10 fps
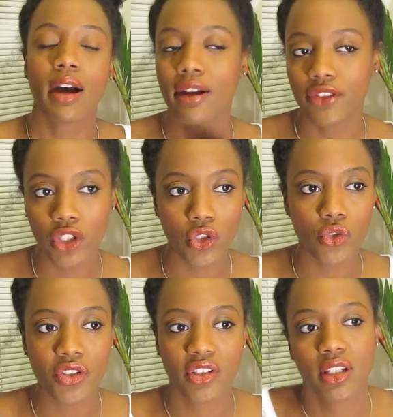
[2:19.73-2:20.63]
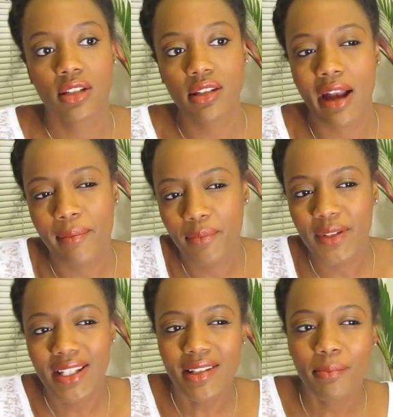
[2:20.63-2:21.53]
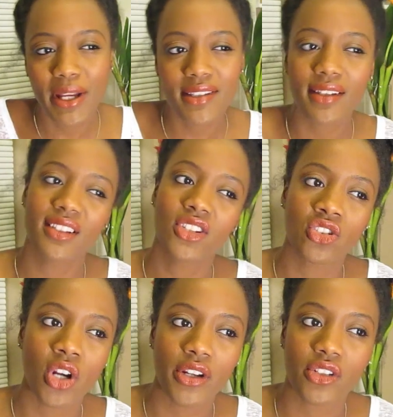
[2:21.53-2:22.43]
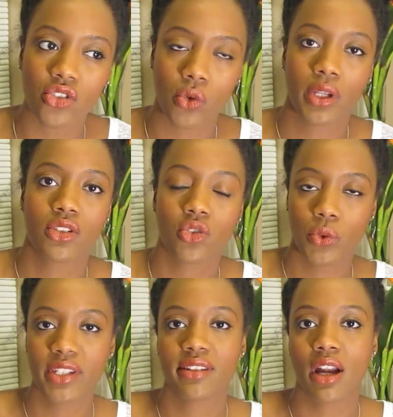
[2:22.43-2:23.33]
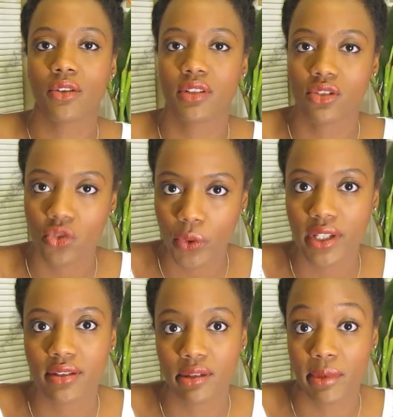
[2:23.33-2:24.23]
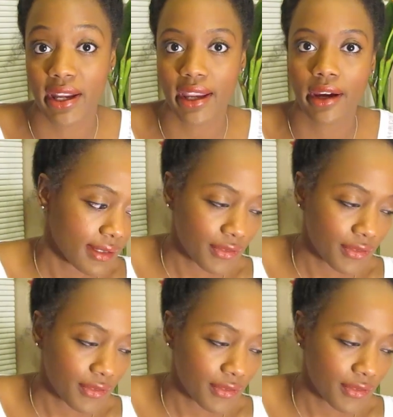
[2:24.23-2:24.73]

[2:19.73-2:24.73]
I've used since I basically started doing twist outs and twists in my hair.